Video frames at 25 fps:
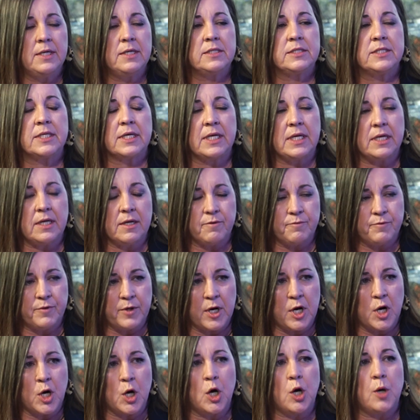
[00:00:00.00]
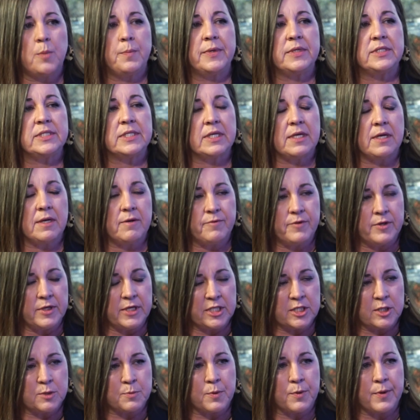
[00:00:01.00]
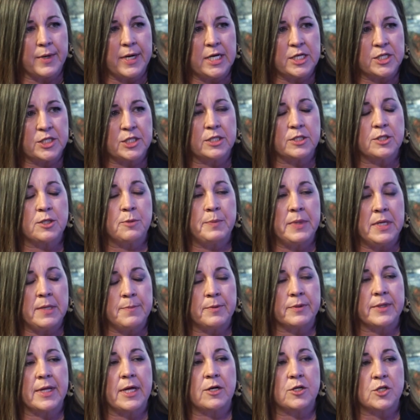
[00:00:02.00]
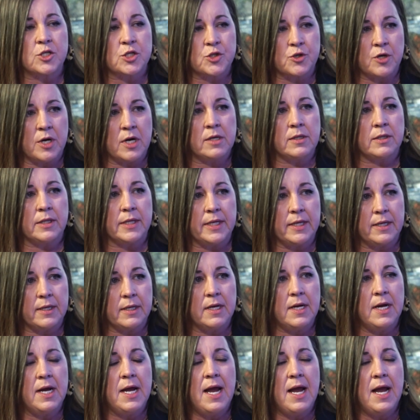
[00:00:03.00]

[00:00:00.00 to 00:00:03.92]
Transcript: to give the hope and to give the inspiration to people that are struggling